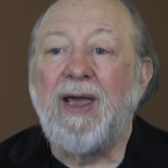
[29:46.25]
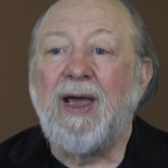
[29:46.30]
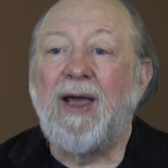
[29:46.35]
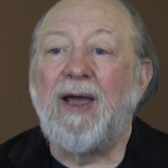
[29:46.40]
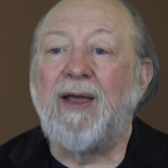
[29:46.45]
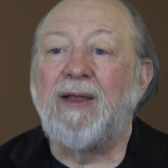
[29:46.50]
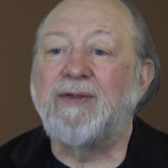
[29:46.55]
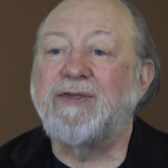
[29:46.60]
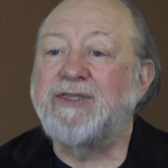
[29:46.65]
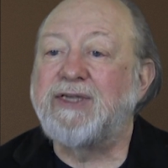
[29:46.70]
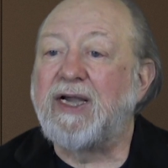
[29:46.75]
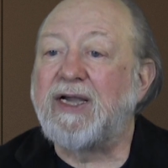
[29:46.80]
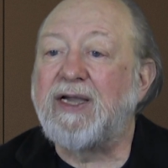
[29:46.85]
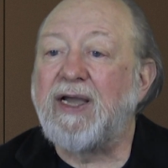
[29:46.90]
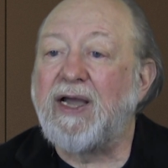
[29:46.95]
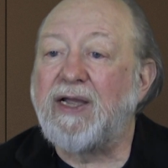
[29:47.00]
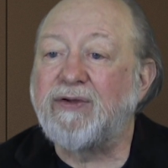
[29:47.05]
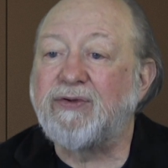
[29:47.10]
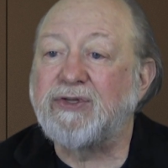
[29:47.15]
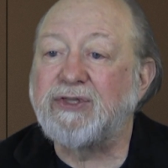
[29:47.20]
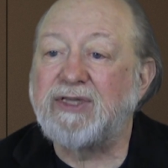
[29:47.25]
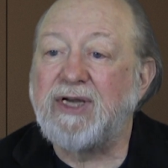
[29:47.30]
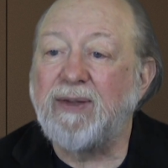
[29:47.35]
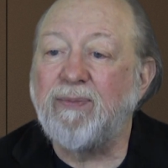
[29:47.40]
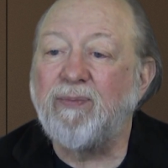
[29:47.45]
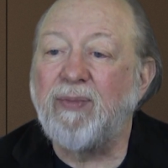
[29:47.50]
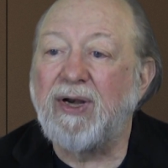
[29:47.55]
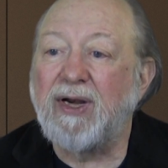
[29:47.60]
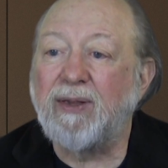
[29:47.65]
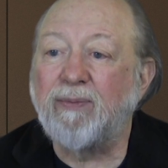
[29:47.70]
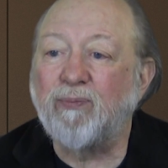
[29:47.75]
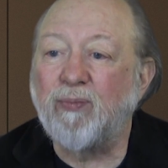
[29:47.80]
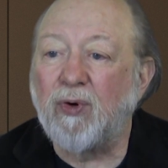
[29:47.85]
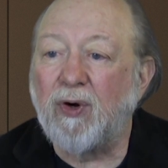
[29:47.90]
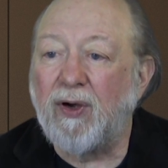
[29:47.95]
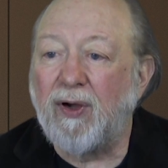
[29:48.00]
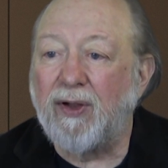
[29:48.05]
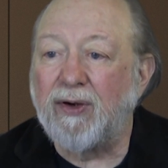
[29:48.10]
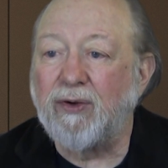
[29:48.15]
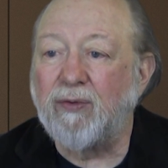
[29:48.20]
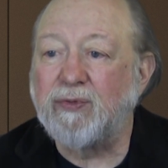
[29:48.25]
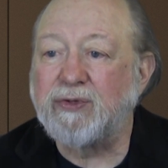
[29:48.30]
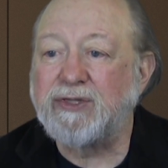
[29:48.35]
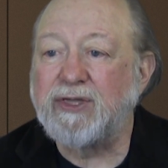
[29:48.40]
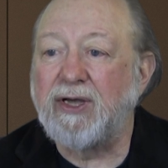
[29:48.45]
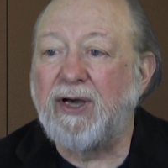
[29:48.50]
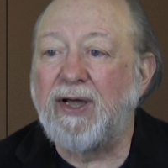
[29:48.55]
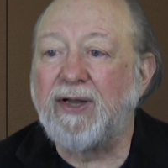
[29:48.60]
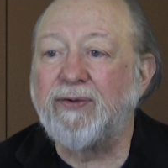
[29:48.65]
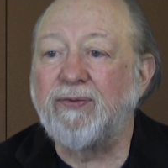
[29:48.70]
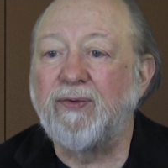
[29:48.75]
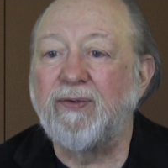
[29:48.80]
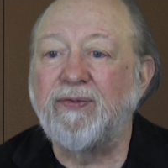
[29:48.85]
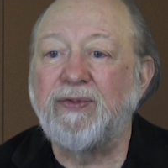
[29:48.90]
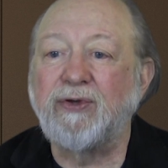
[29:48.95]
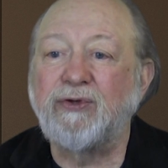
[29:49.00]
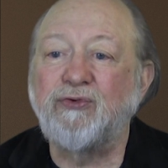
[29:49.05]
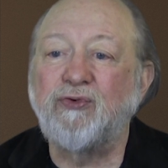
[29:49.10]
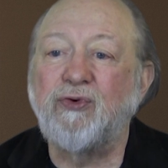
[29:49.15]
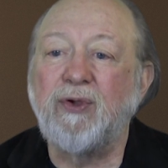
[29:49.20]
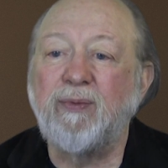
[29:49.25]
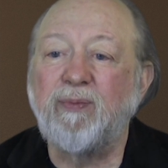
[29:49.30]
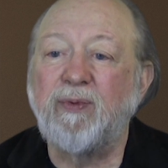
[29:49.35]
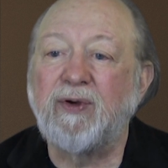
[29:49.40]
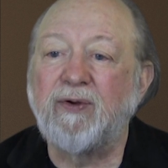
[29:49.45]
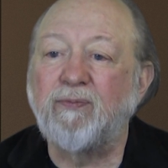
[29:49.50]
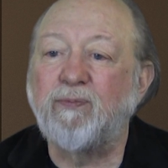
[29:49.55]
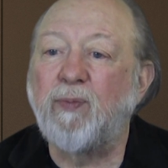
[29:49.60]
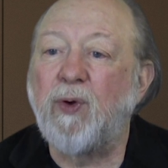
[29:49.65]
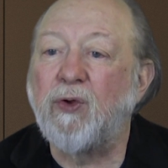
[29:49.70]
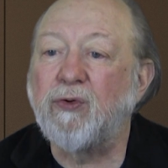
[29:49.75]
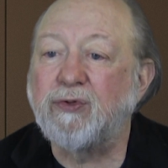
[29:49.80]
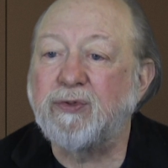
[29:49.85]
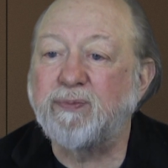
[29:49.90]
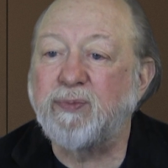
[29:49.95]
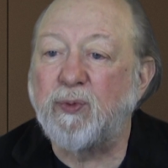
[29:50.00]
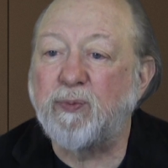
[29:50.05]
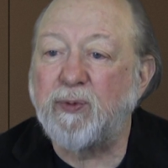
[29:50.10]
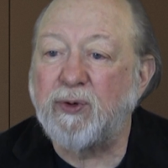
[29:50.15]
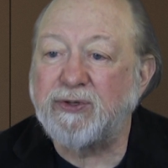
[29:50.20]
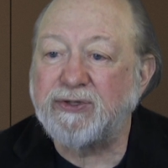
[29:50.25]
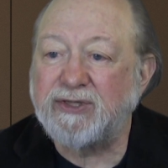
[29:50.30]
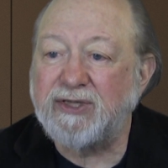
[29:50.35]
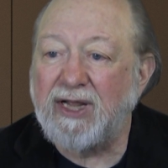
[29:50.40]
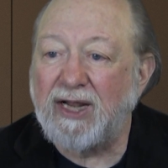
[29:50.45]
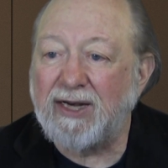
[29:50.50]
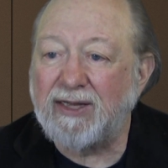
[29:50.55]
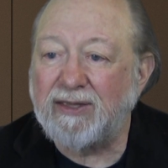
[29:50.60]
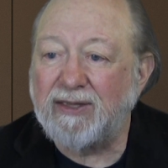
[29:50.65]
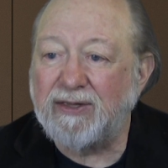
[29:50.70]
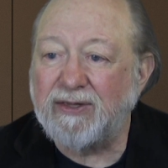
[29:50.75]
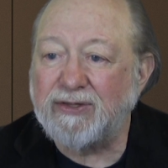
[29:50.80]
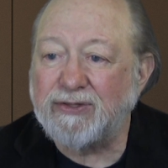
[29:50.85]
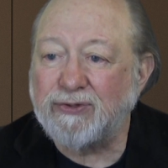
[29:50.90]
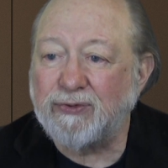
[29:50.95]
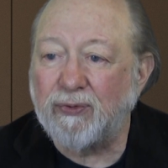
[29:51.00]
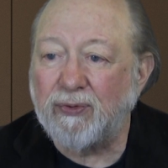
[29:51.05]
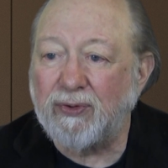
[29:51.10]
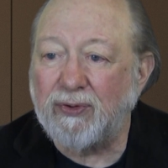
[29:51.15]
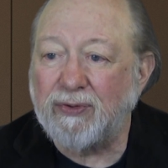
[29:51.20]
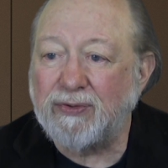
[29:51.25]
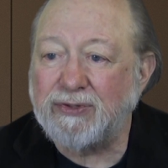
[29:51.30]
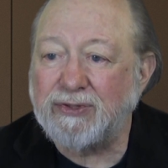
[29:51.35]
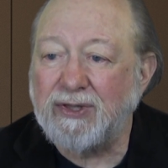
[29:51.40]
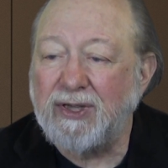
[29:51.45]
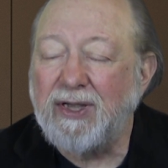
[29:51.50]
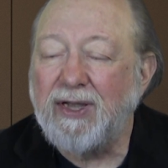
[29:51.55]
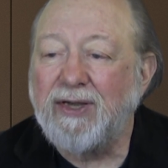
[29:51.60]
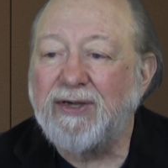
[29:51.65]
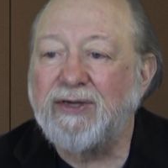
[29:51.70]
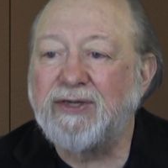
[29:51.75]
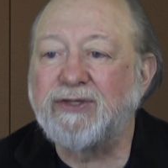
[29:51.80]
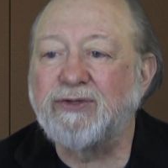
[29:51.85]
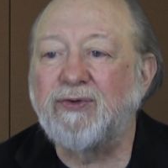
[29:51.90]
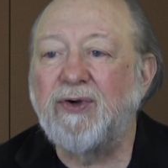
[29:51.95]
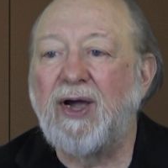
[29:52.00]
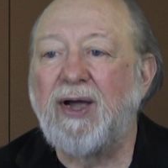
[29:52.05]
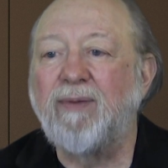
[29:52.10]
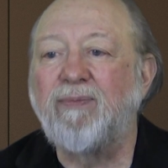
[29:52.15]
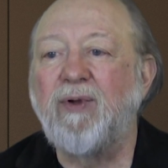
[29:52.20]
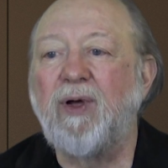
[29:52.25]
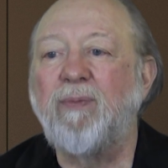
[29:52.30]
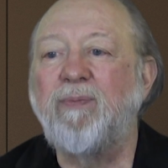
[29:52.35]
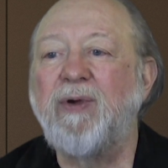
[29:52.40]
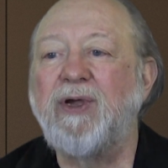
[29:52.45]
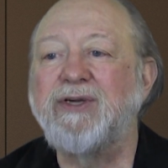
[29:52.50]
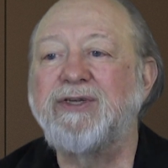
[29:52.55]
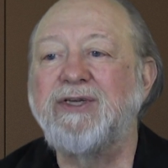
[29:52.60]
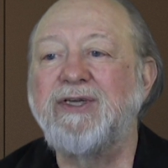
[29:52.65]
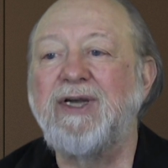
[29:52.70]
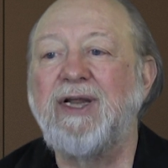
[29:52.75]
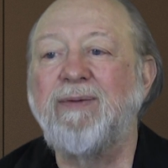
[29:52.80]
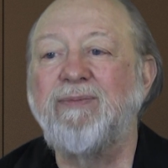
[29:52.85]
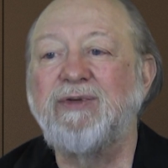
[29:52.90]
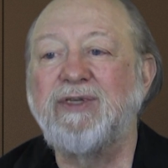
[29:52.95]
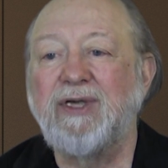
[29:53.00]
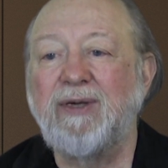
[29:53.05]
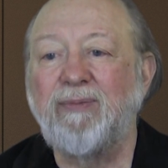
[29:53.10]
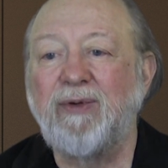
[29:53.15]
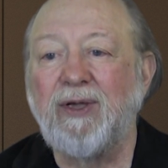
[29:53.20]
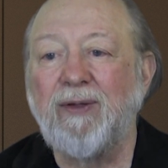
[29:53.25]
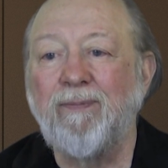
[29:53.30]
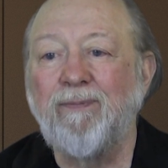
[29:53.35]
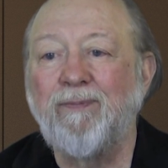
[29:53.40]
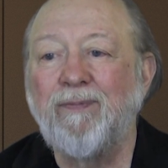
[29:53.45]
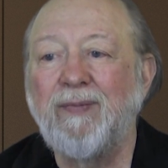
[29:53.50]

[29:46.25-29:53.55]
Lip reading: A psychiatrist named Bennett Braun, who was the author of The Treatment of Multiple Personality Disorders, described a patient named Timmy.